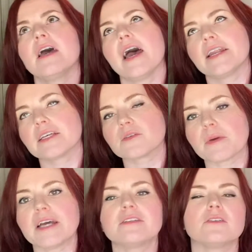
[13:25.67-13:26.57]
And as a
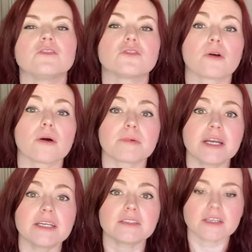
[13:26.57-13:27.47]
Pisces, you're
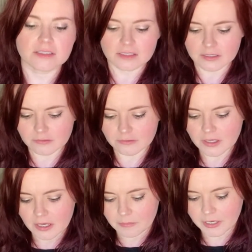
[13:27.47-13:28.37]
already a sensitive,
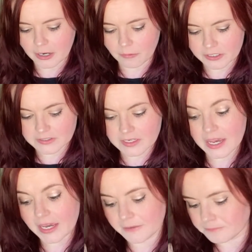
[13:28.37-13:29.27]
but I want to
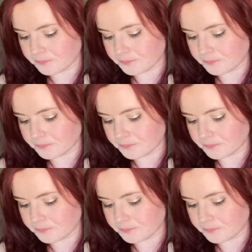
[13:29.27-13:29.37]
say,